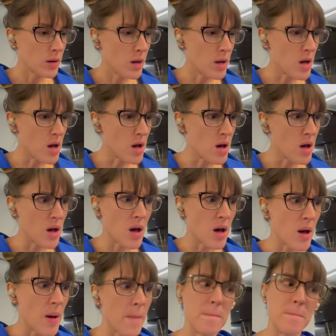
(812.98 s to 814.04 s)

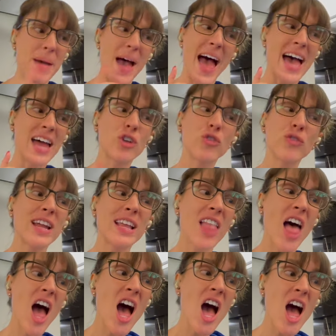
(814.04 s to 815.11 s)
Battery
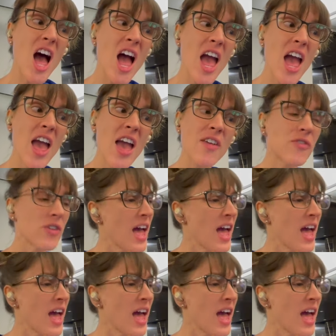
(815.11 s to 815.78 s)
life.